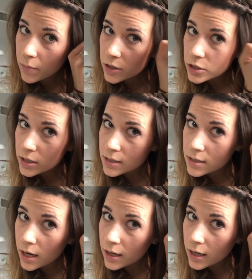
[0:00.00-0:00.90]
but
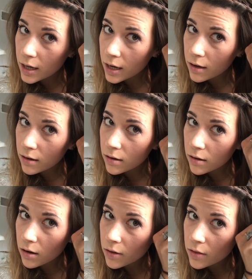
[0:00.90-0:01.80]
just tugging
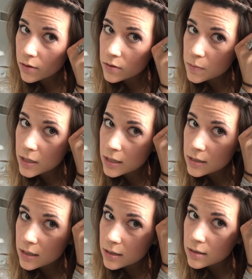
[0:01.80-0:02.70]
on those
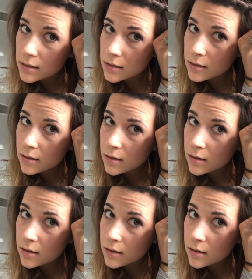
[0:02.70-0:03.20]
pieces